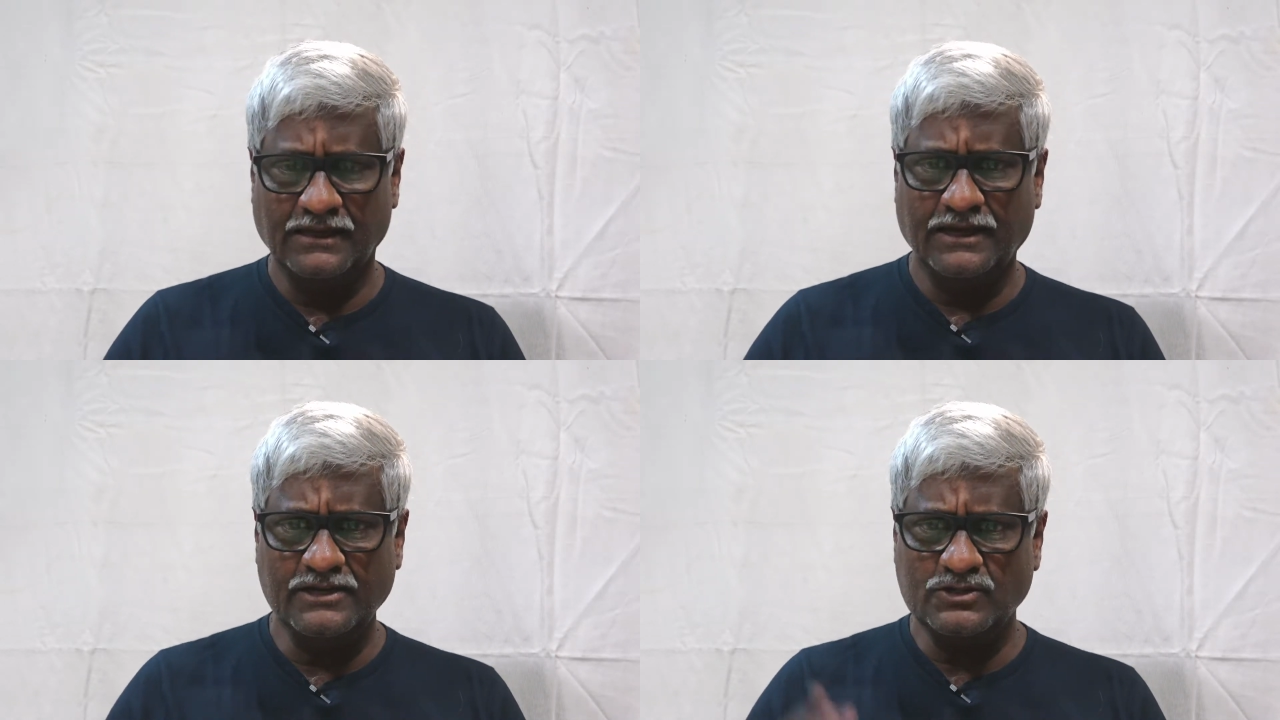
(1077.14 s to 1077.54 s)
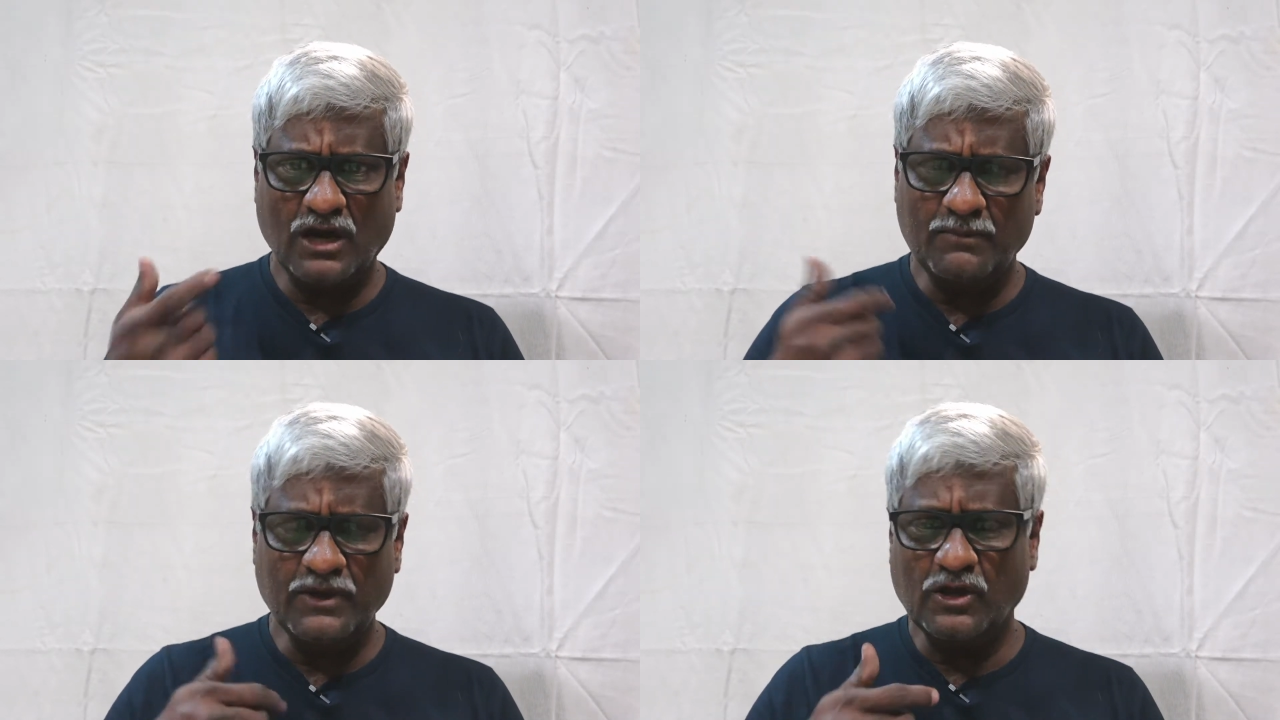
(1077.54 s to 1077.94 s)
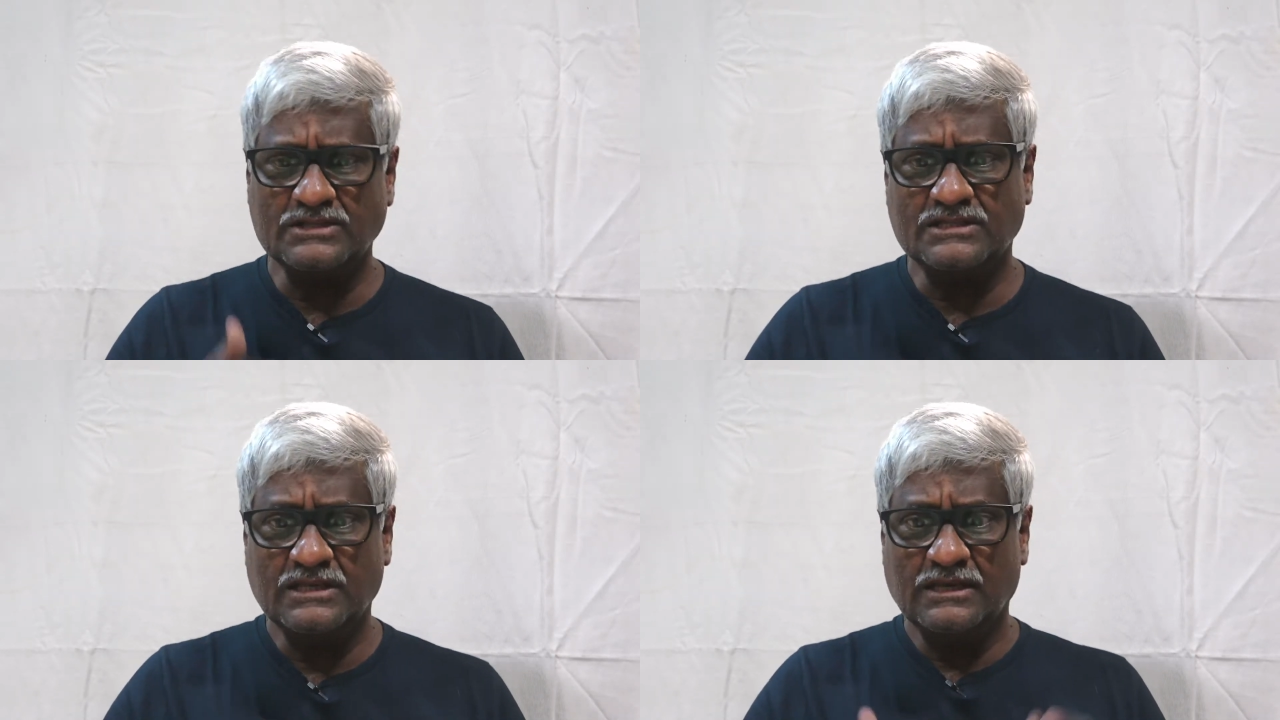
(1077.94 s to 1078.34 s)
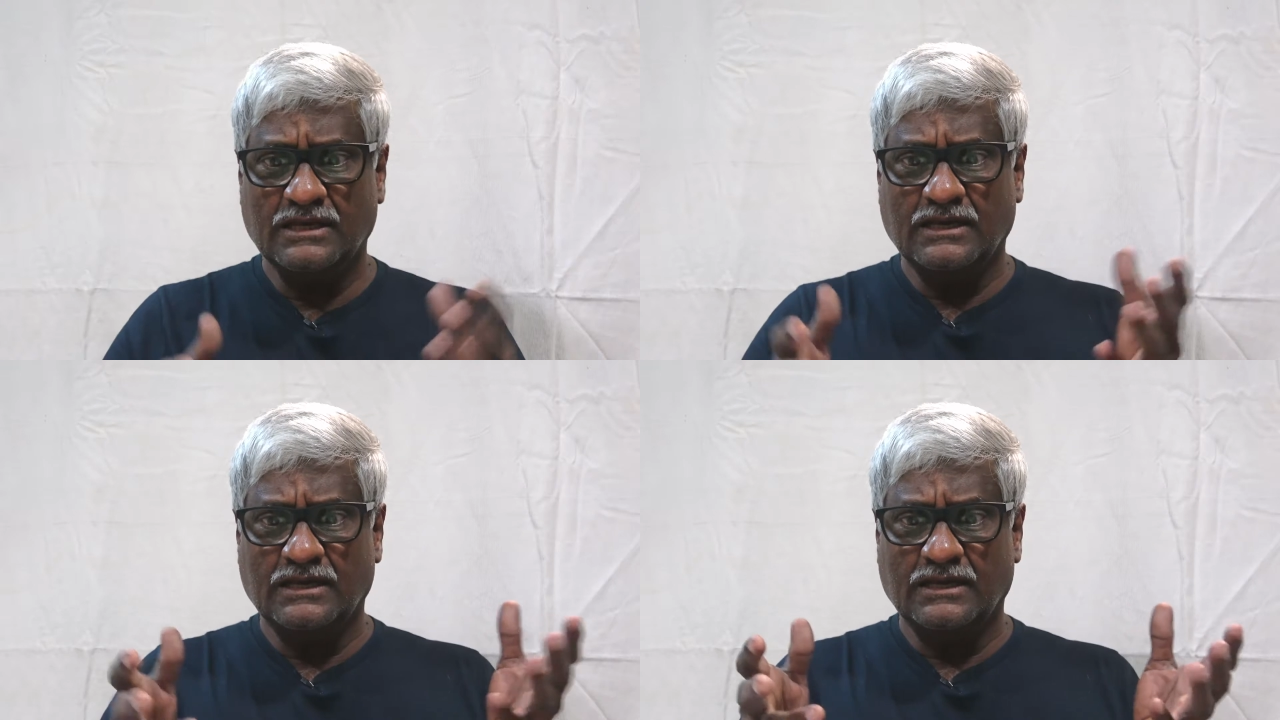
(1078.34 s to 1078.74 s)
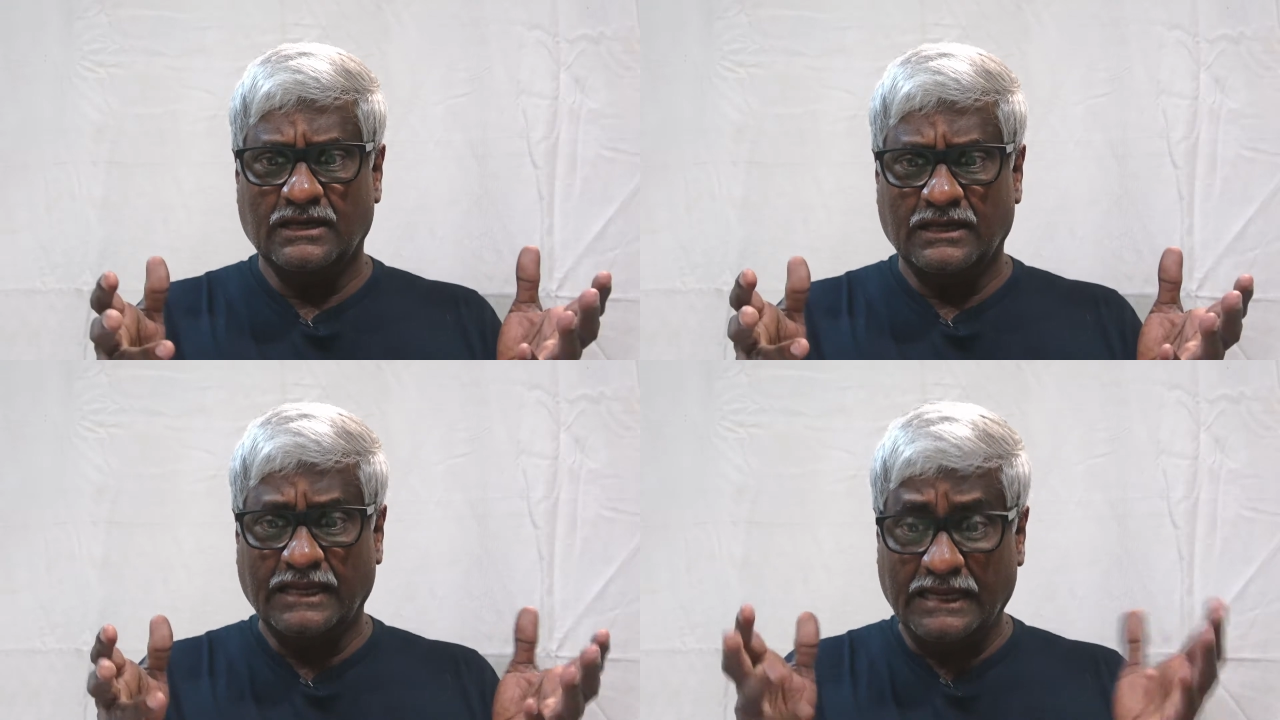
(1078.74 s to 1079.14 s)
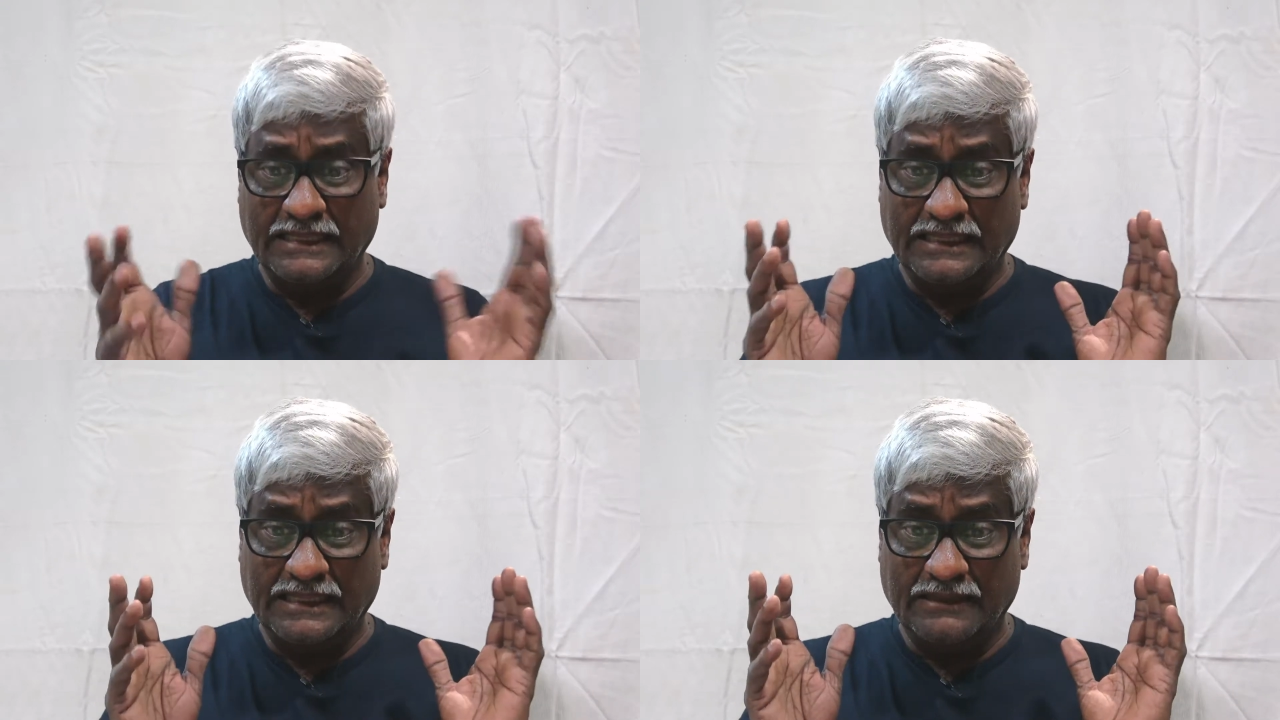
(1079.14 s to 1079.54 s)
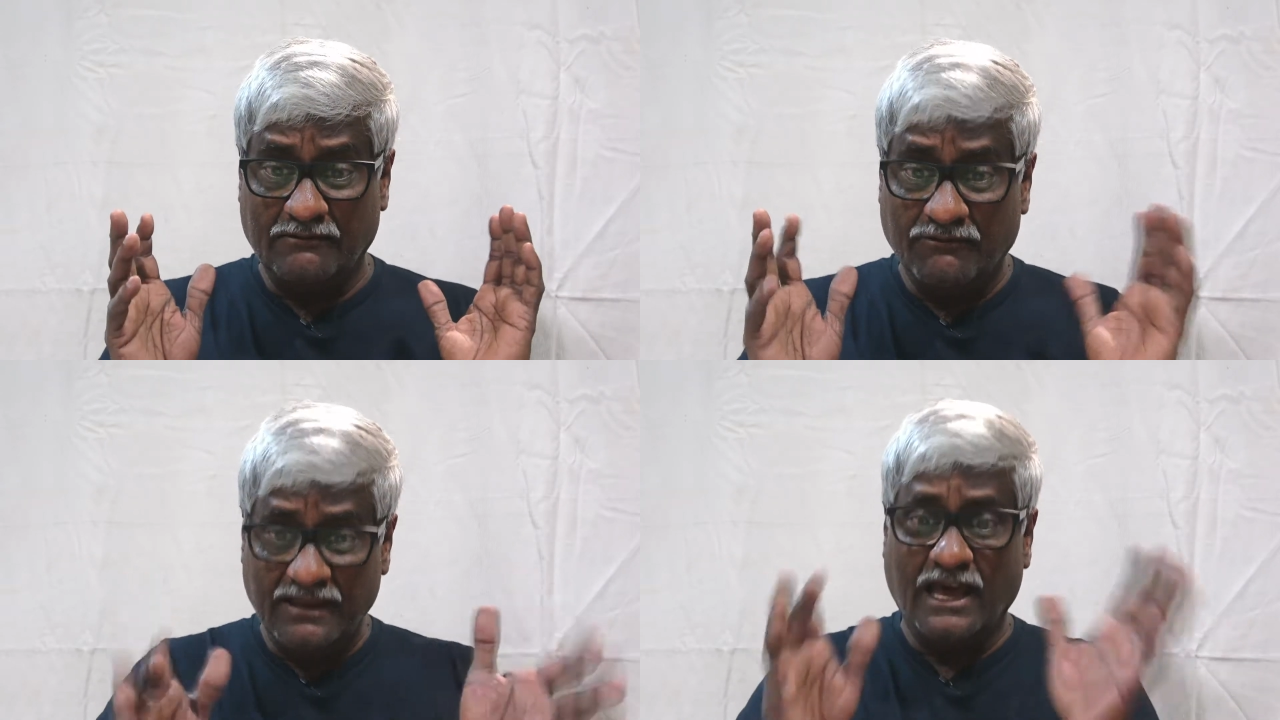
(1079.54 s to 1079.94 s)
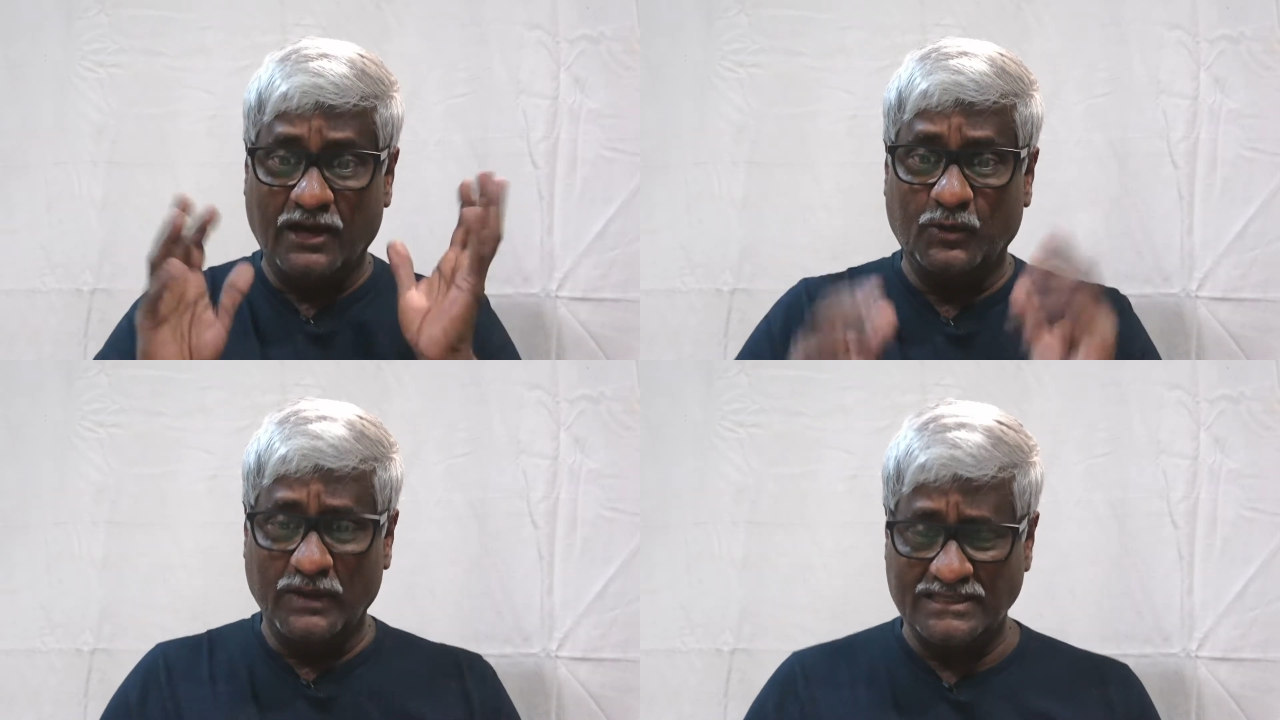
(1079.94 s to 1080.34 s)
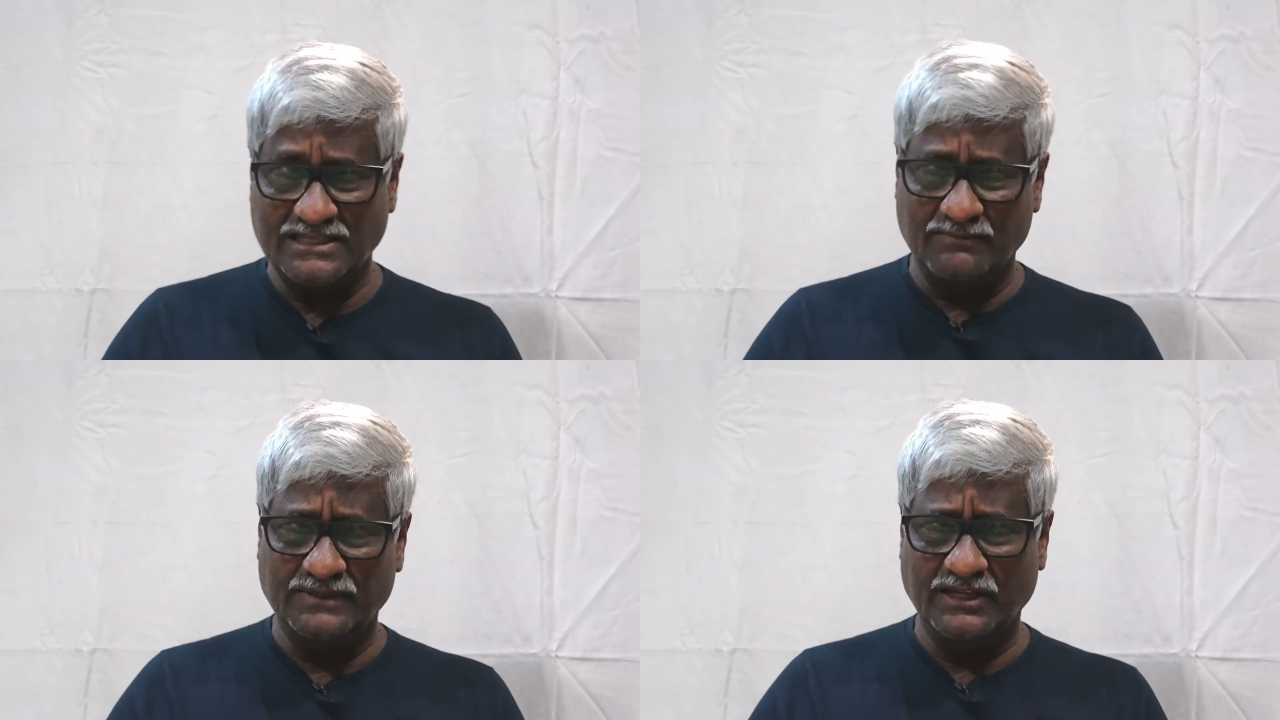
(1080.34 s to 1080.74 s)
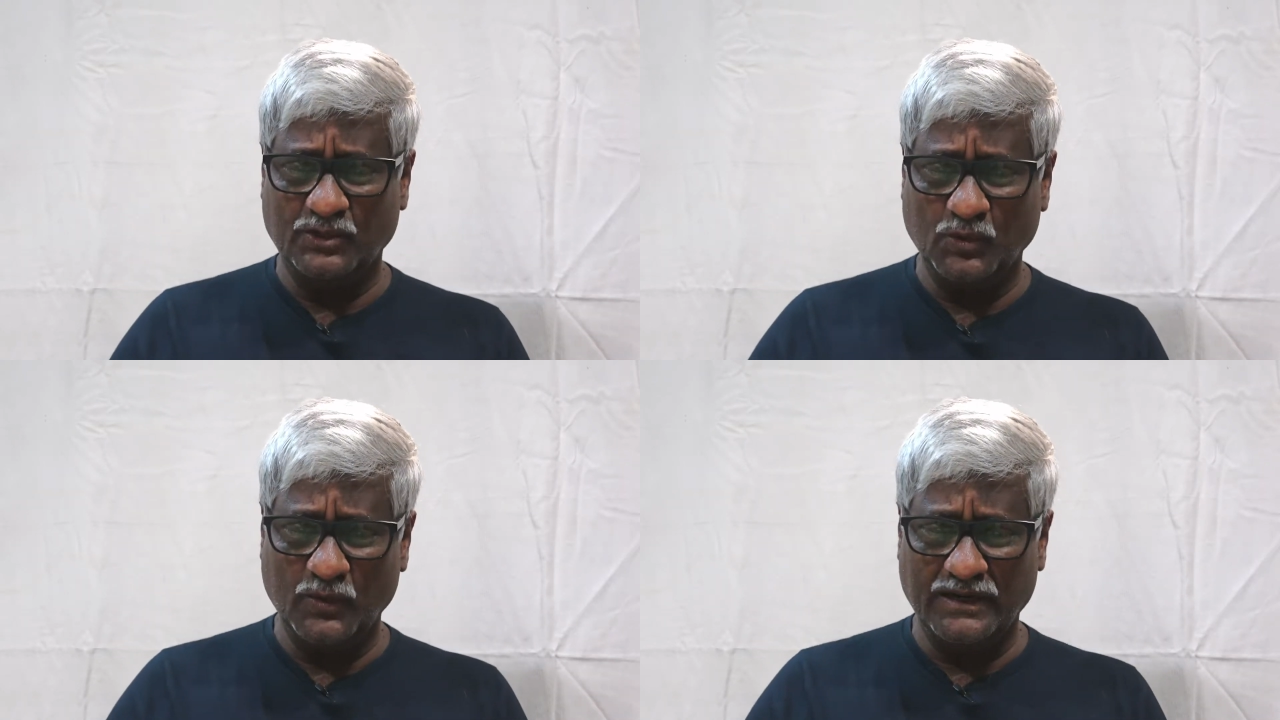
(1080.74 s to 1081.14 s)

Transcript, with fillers: It is not because we are doing something to